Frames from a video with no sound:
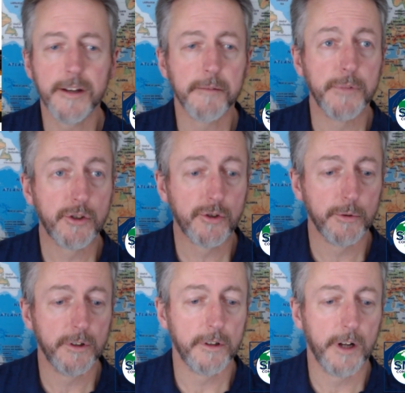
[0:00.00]

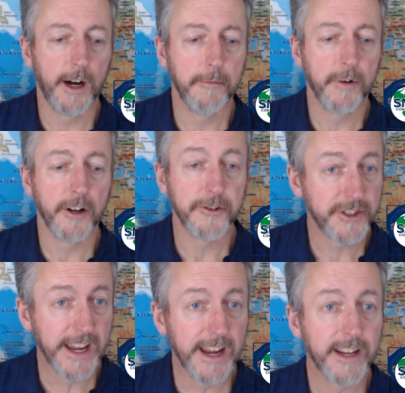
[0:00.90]
mutual
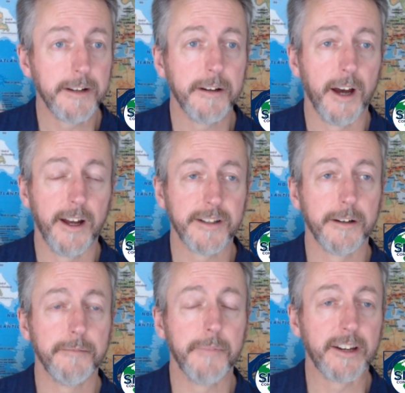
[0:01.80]
understanding as a
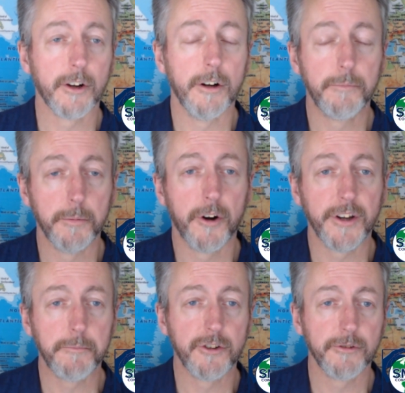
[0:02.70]
main goal,
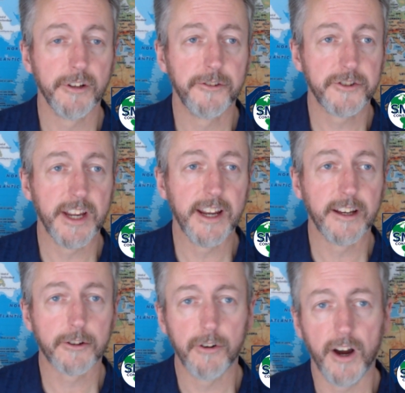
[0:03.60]
promoting mutual understanding
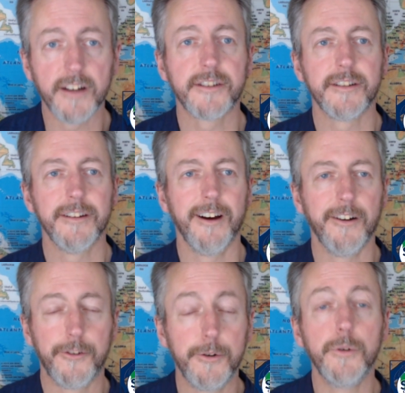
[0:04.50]
across
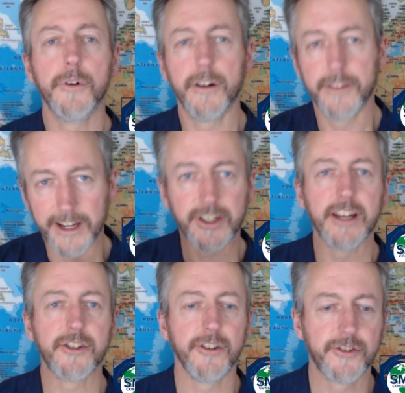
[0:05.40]
through
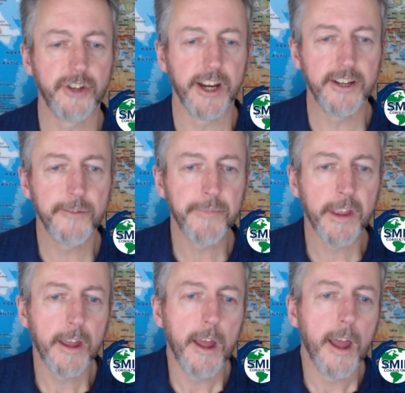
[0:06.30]
educational exchange.
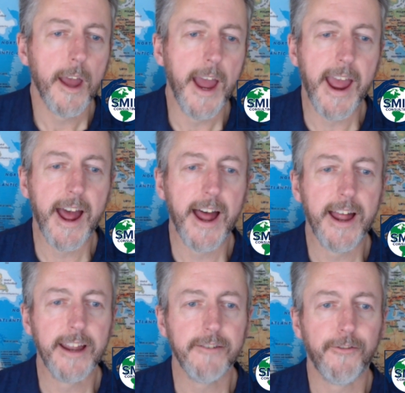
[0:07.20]

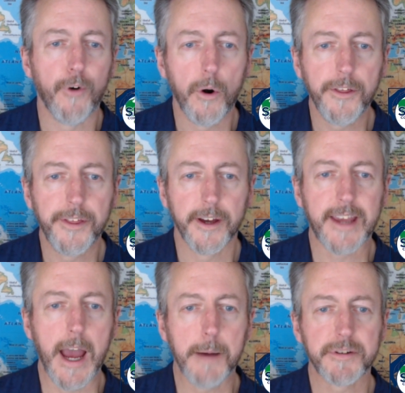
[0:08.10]
And fourth,
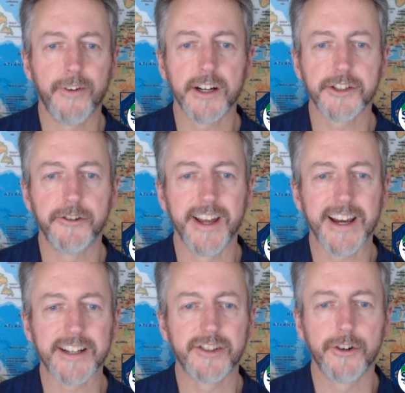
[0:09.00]
caps foster an
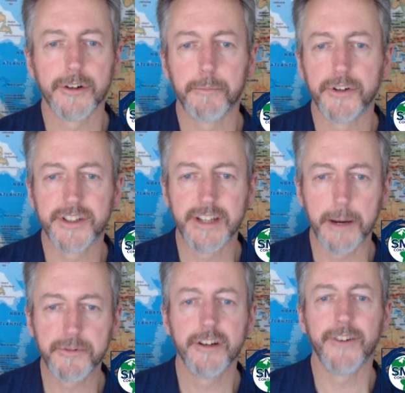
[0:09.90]
external
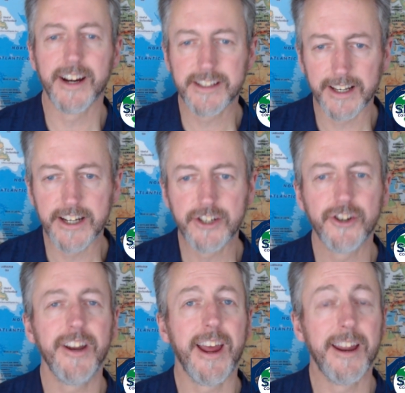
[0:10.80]
perception of
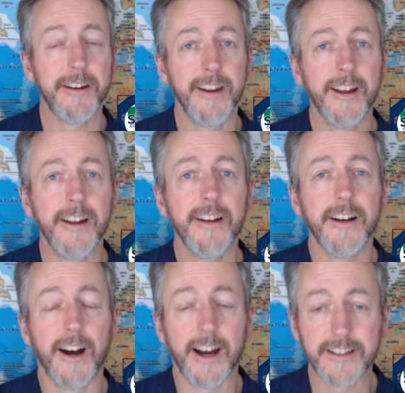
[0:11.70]
isolation and
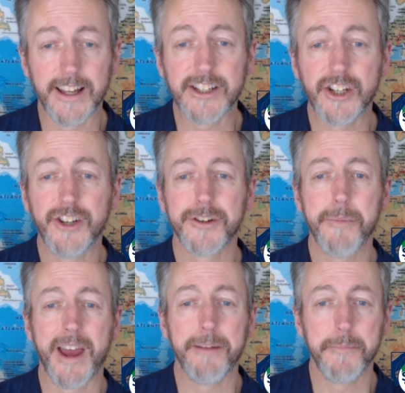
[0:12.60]
isolationism
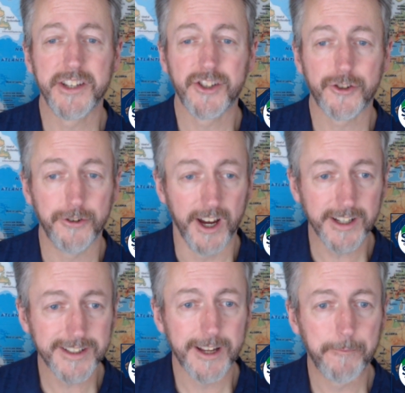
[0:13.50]
and mistrust.